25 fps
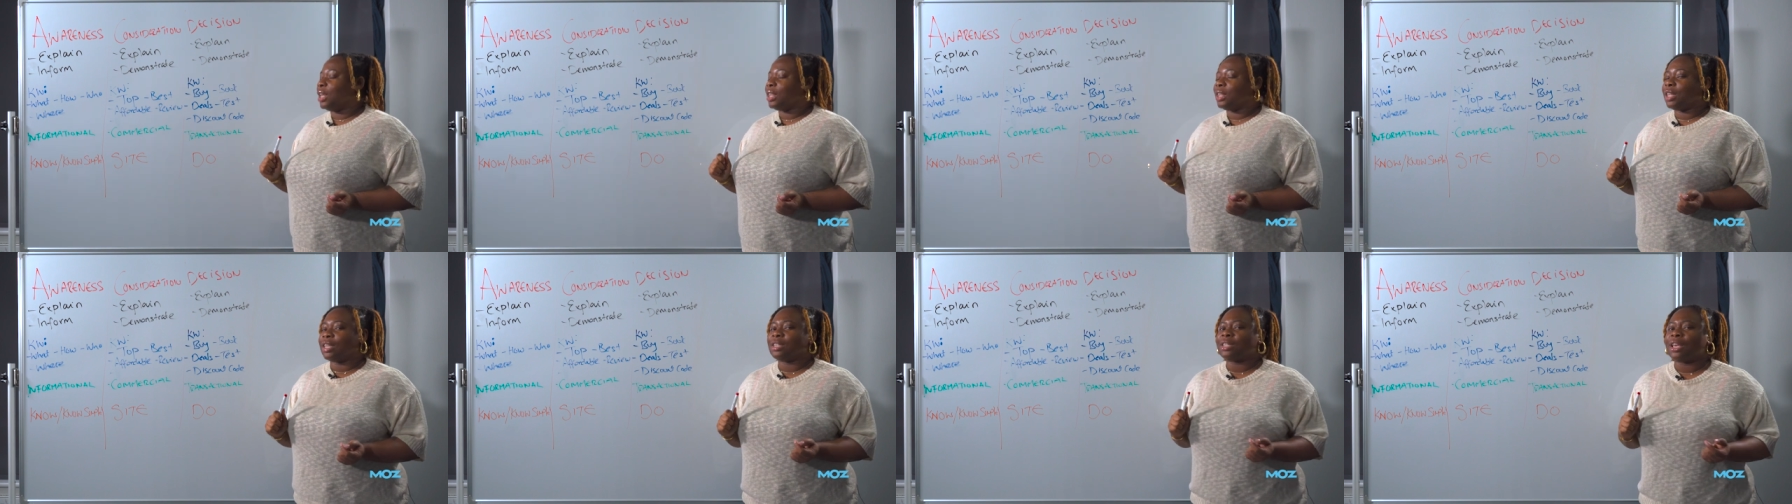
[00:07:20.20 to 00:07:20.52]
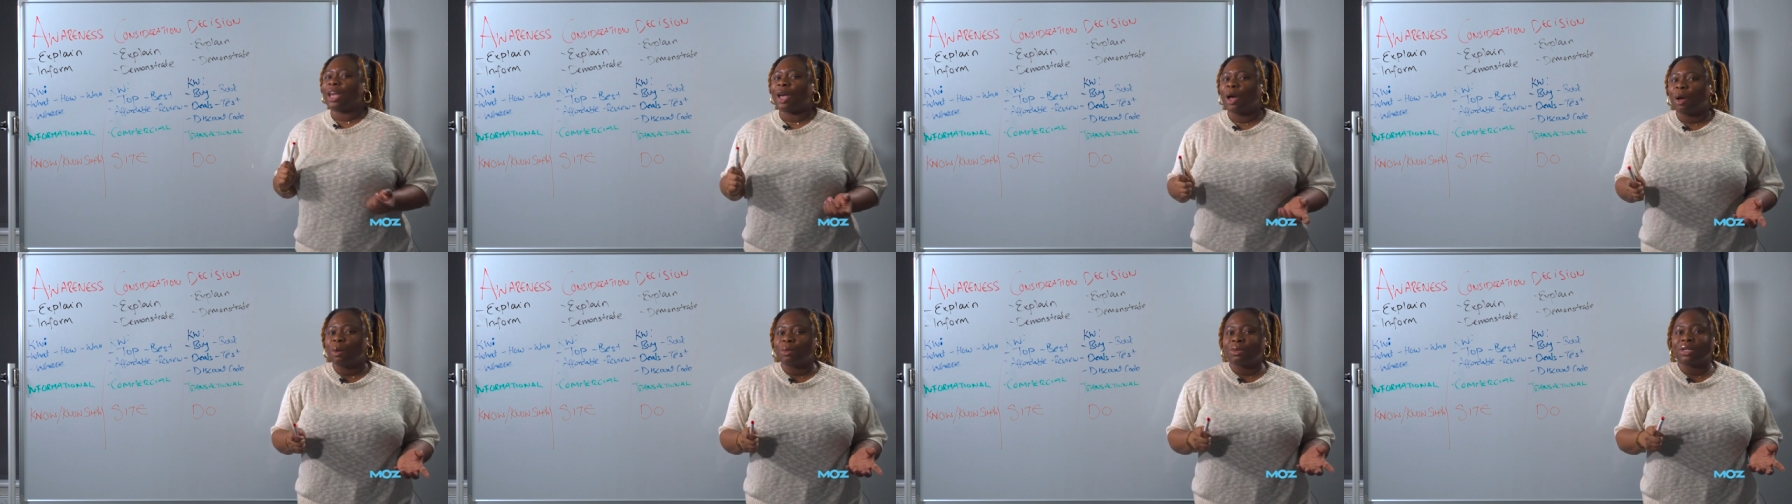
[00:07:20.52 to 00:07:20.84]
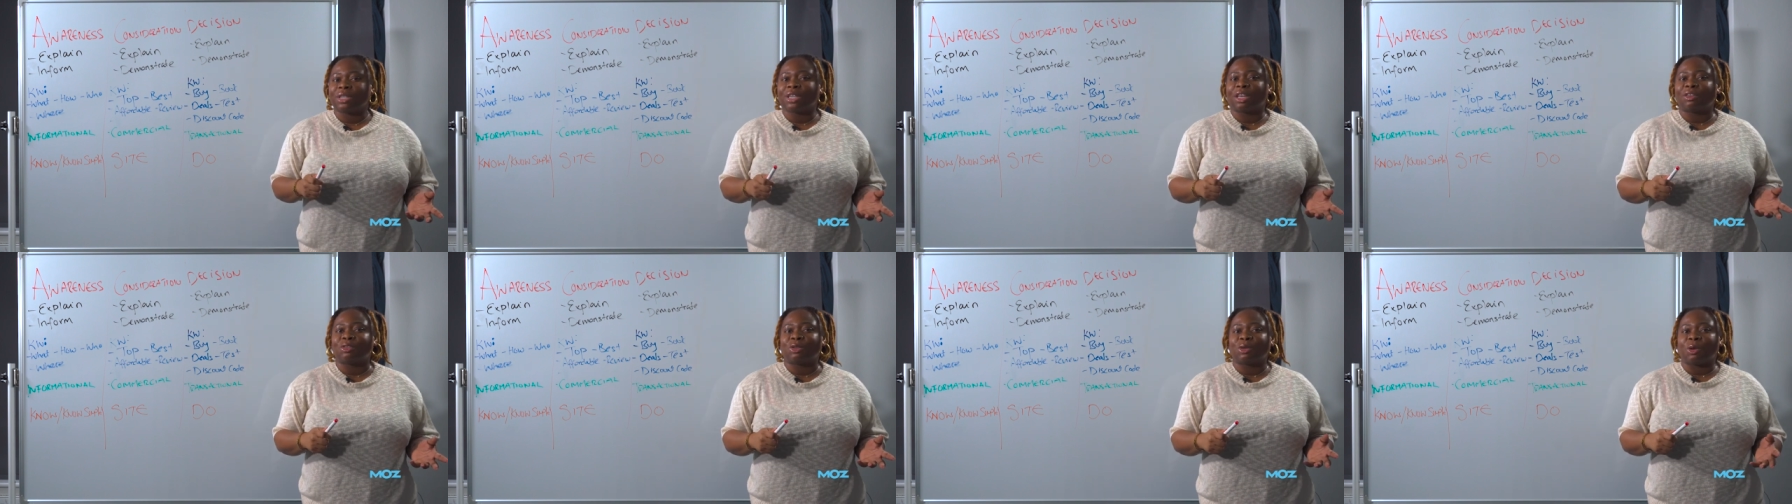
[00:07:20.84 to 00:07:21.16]
this helps,
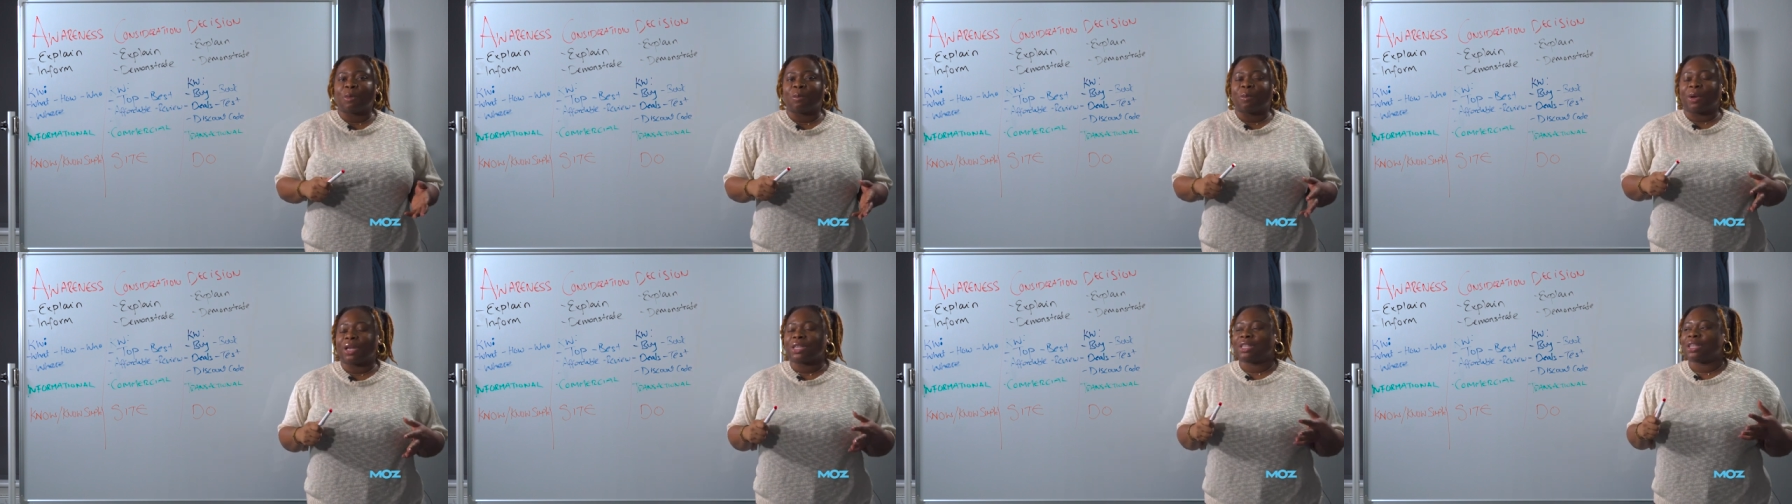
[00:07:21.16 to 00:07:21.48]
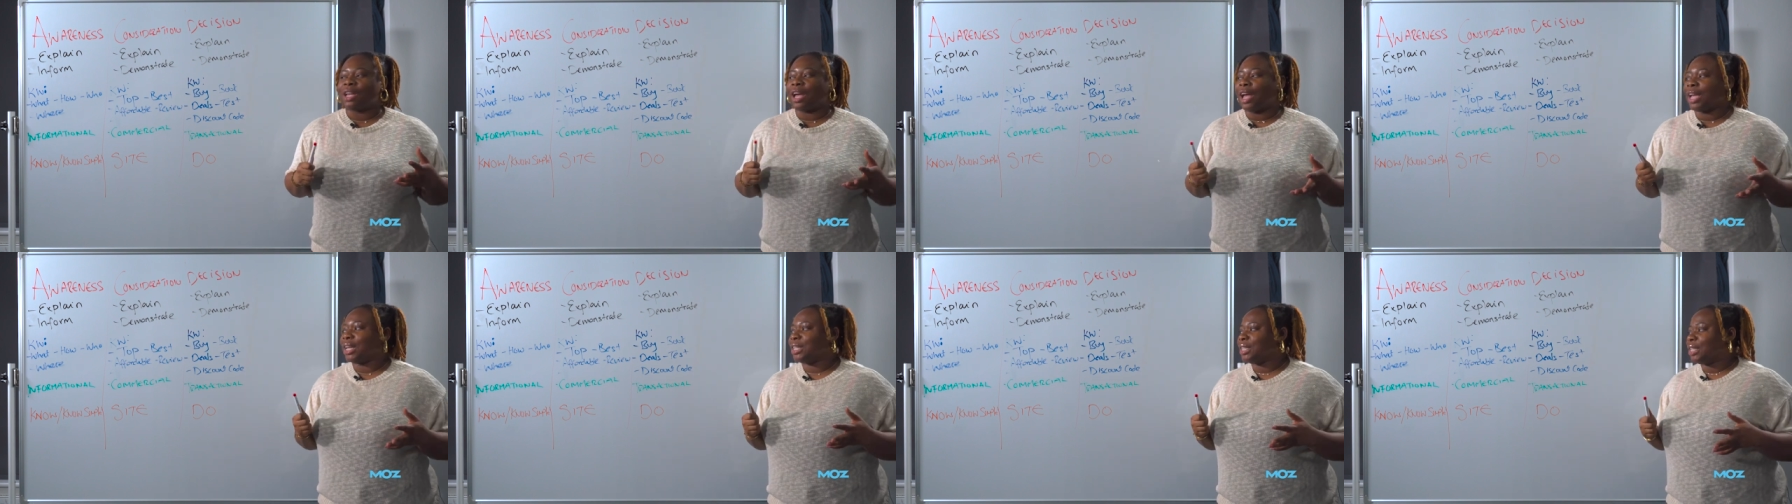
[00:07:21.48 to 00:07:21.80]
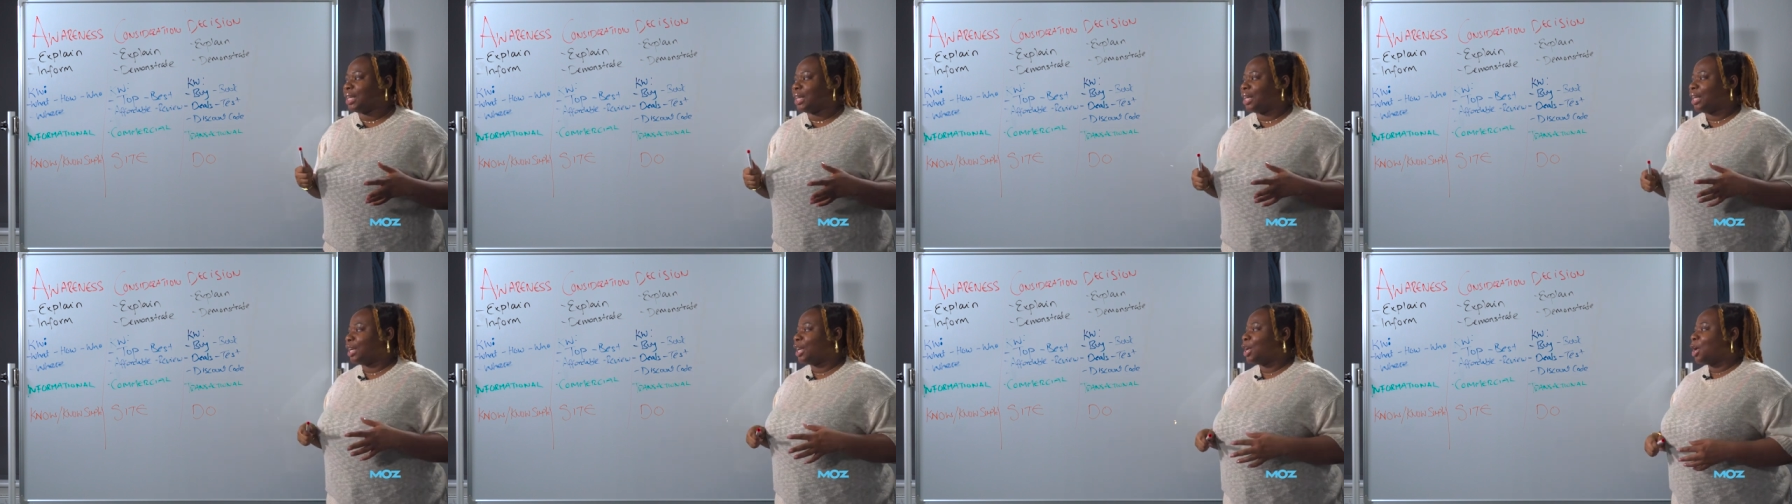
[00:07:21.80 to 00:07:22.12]
gives you a better
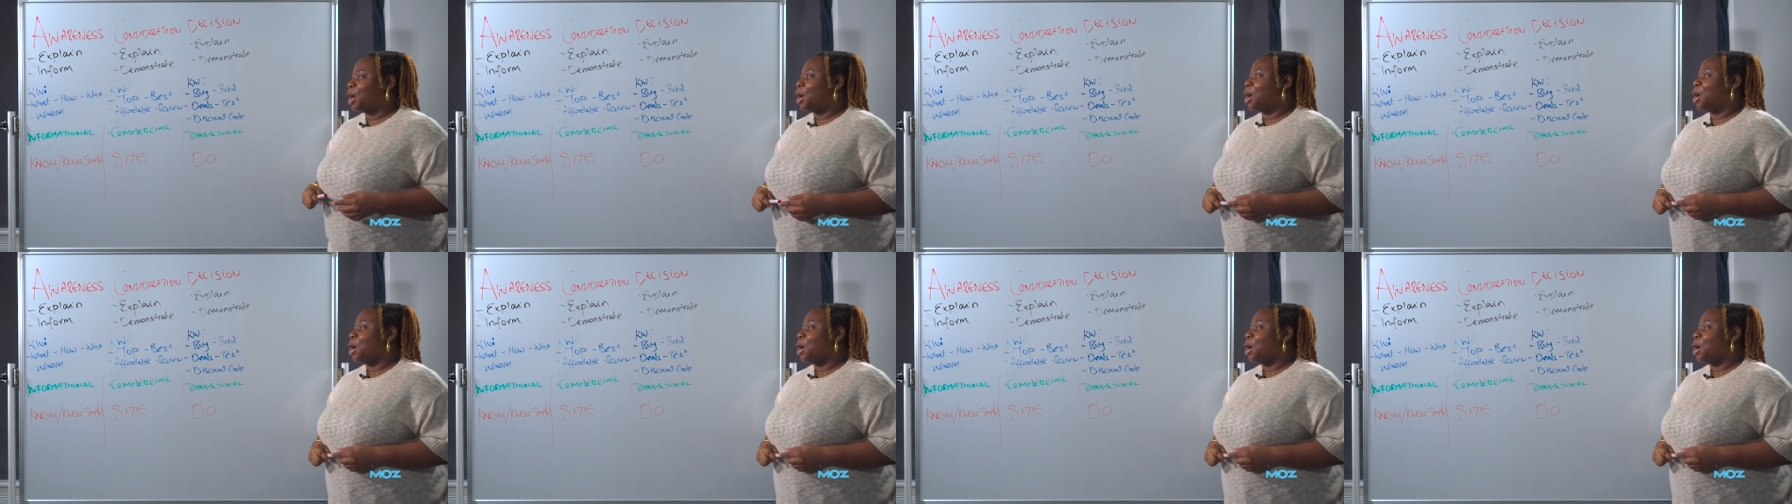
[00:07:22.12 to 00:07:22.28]
idea